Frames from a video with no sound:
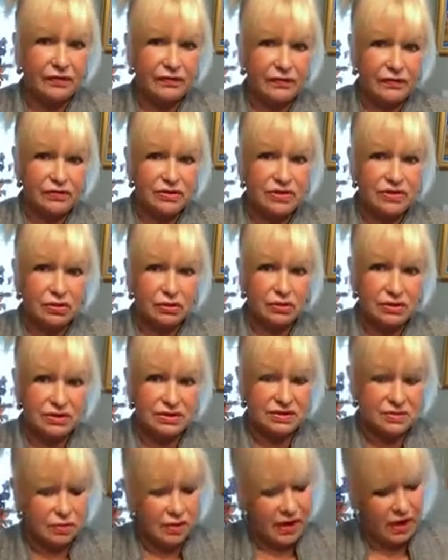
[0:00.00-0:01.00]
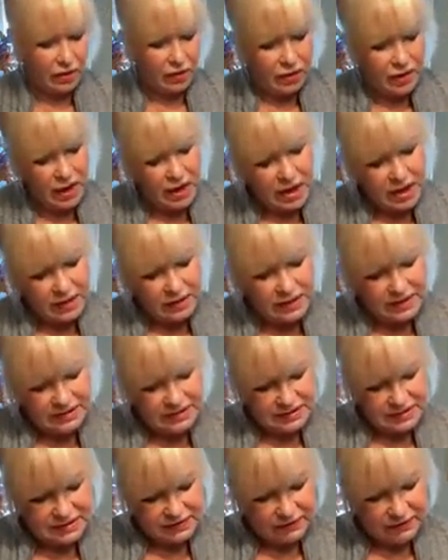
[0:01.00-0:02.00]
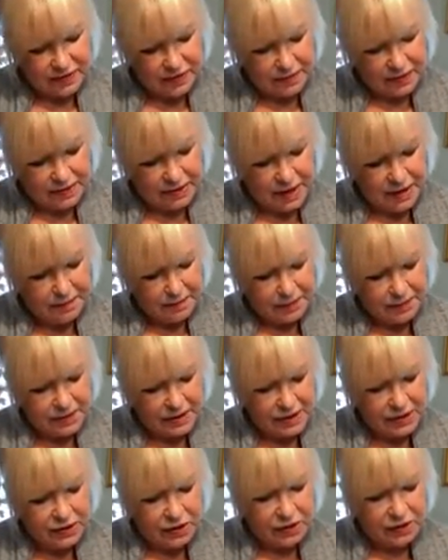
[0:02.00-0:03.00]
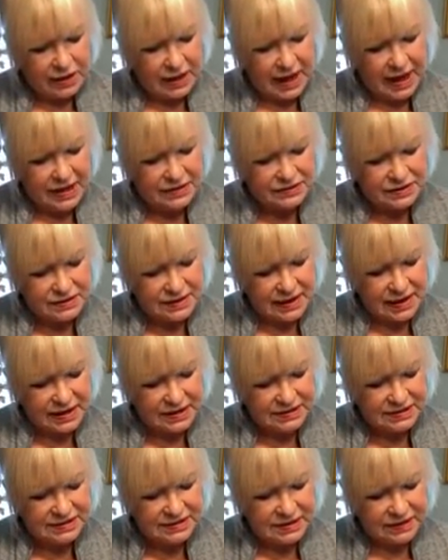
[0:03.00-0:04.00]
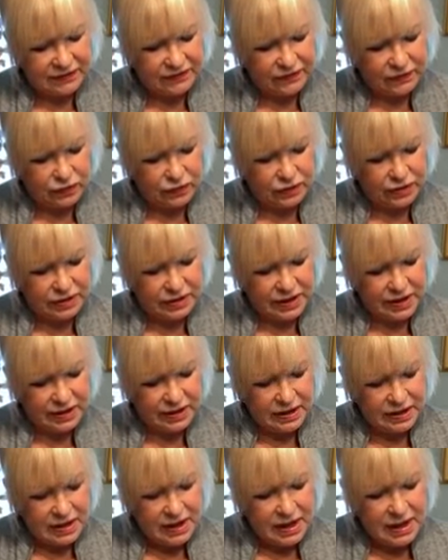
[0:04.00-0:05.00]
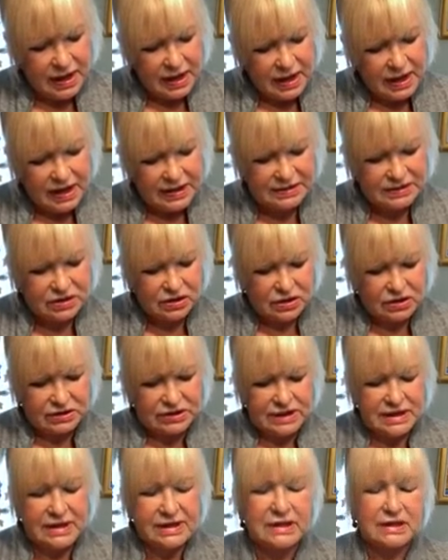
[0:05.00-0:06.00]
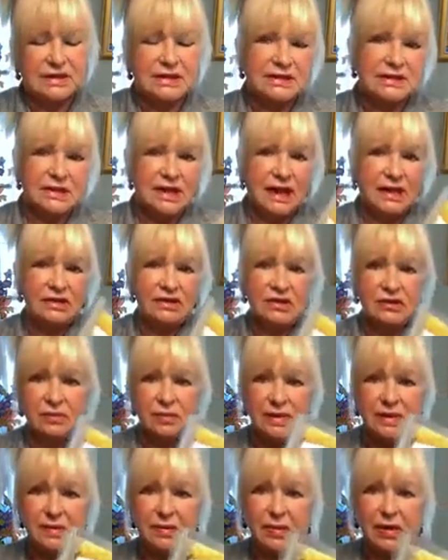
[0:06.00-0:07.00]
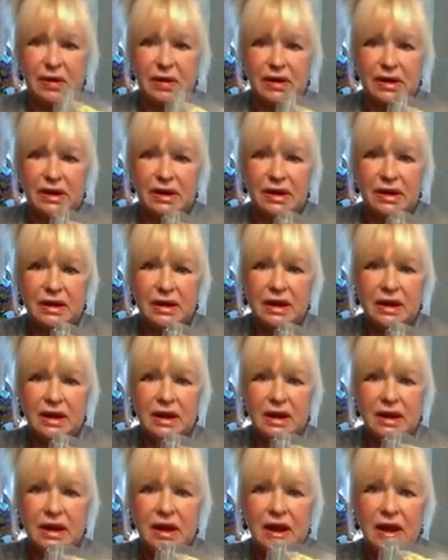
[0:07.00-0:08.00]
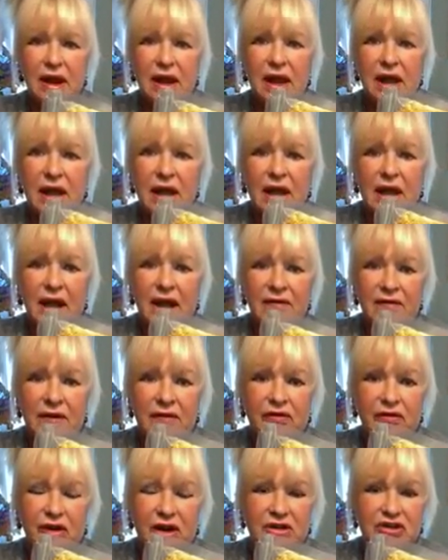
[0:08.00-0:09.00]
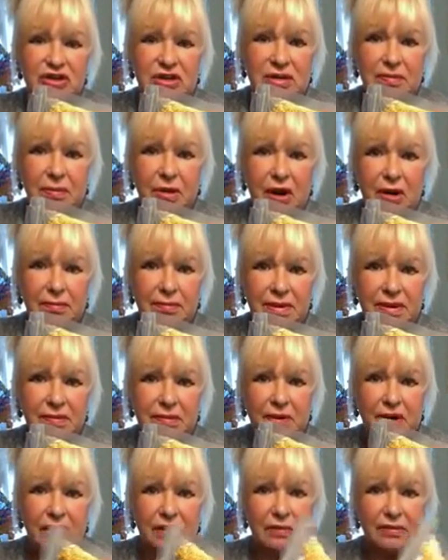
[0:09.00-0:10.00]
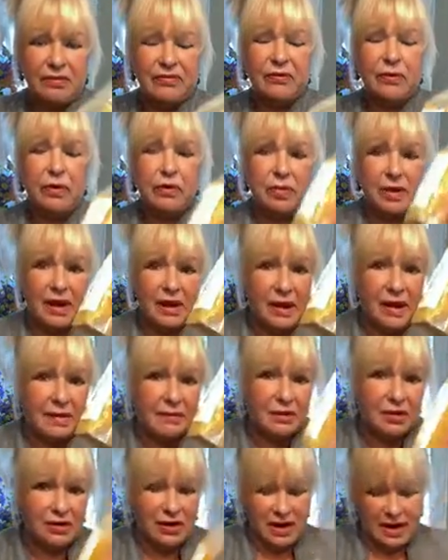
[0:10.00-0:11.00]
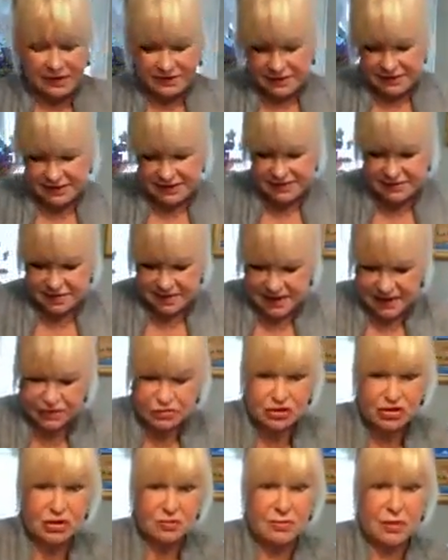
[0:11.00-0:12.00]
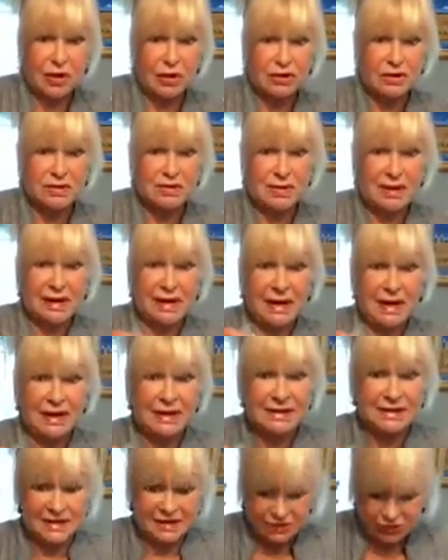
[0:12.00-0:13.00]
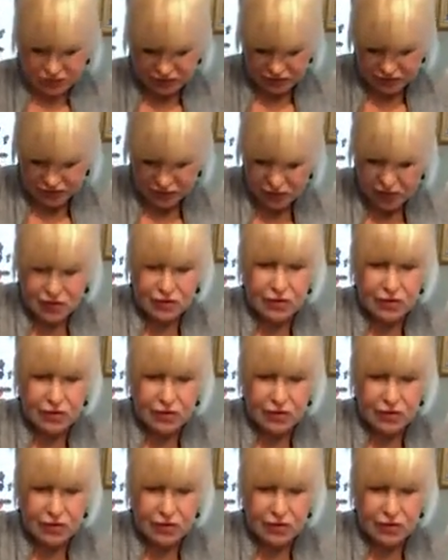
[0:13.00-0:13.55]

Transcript: health food store as well. This is from a company called Land O'Lakes, Florida. It's called Eden's Nectar Bee Pollen. I've never actually bought bee pollen before, but I am gonna add this to my energy balls because, as you